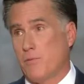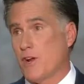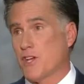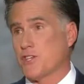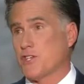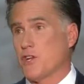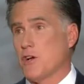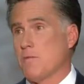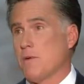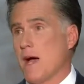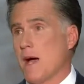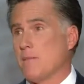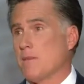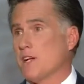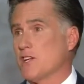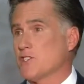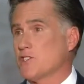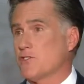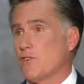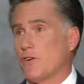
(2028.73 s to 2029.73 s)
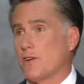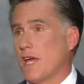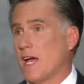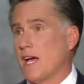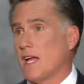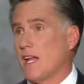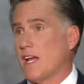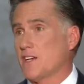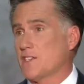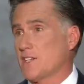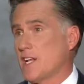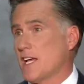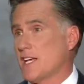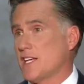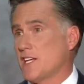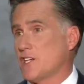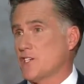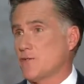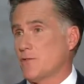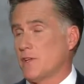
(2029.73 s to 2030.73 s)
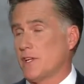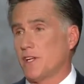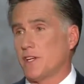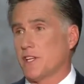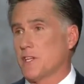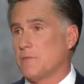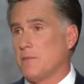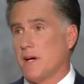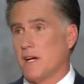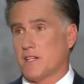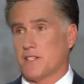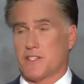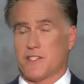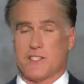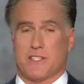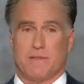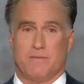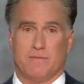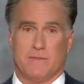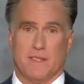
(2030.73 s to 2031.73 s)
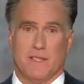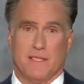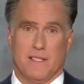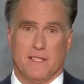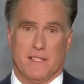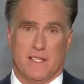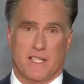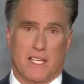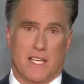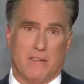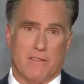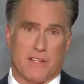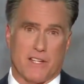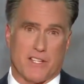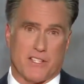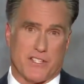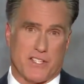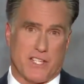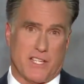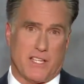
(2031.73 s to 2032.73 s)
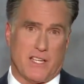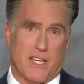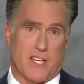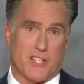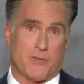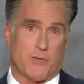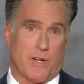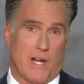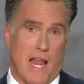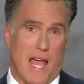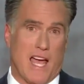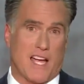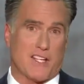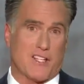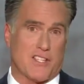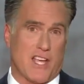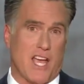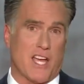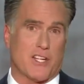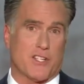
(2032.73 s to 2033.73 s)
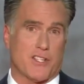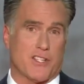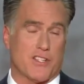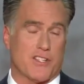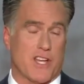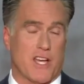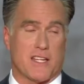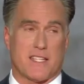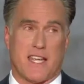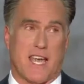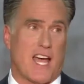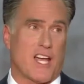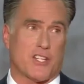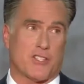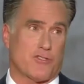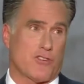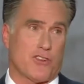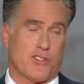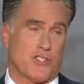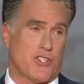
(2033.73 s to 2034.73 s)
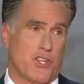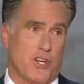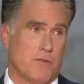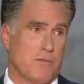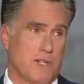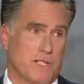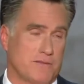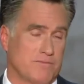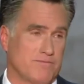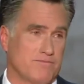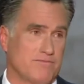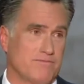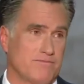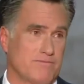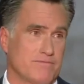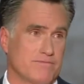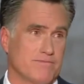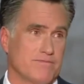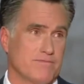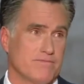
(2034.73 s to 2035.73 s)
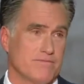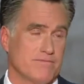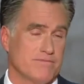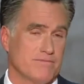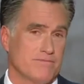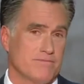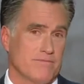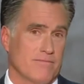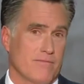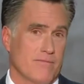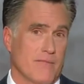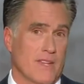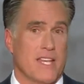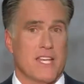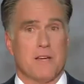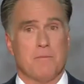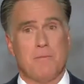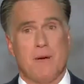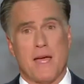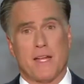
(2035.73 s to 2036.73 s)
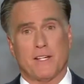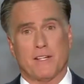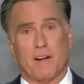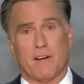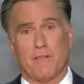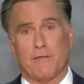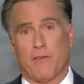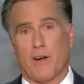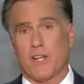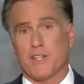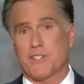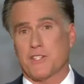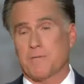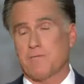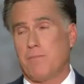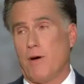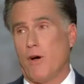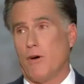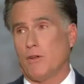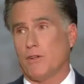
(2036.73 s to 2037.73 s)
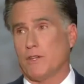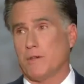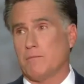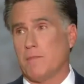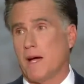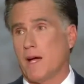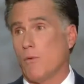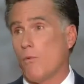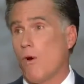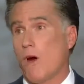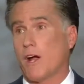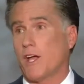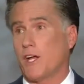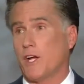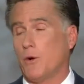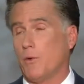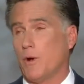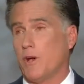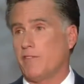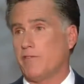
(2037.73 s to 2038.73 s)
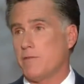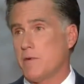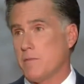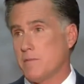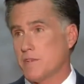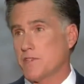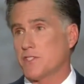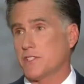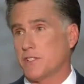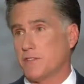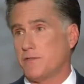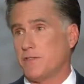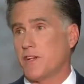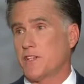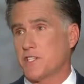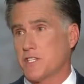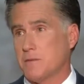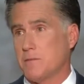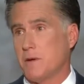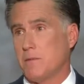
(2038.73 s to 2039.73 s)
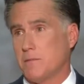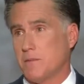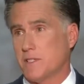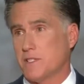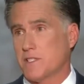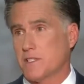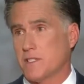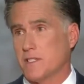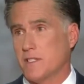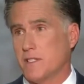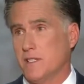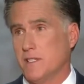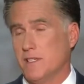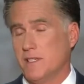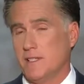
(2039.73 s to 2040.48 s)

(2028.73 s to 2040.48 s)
President Obama has thrown allies like Israel under the bus, even as he has relaxed sanctions on Castro's Cuba. He abandoned our friends in Poland by walking away from our missile defense commitments.